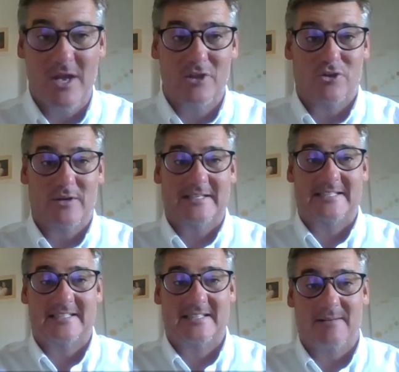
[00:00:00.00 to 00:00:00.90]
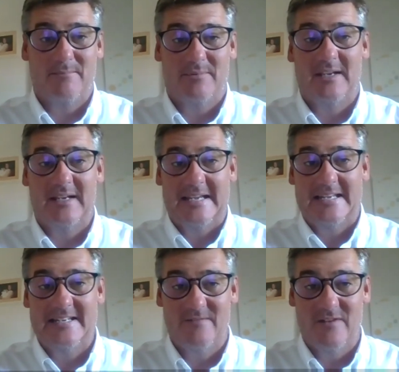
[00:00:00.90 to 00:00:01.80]
so it's something
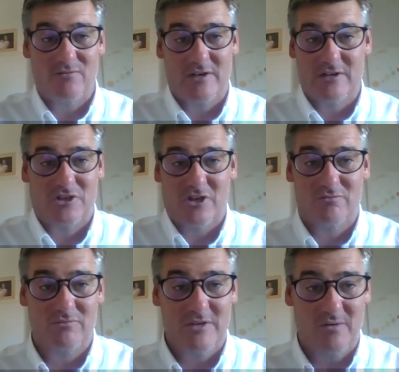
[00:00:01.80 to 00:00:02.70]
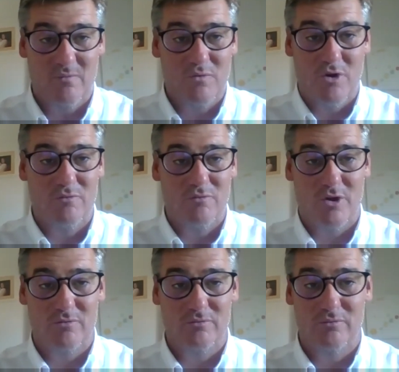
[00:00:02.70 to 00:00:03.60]
individually. So yeah,
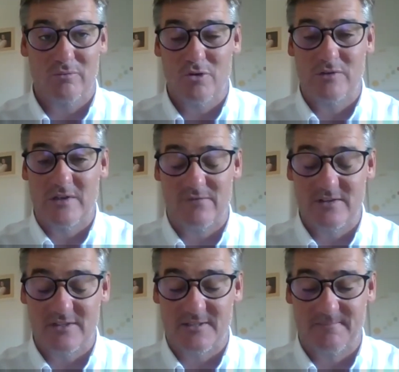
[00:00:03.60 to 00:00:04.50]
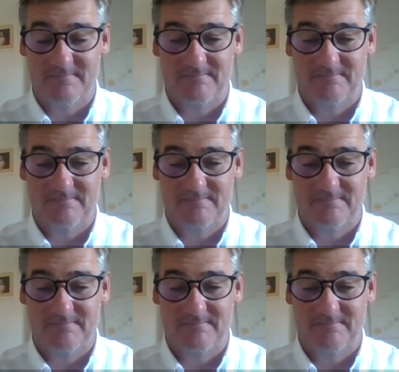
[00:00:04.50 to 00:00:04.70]
no difference.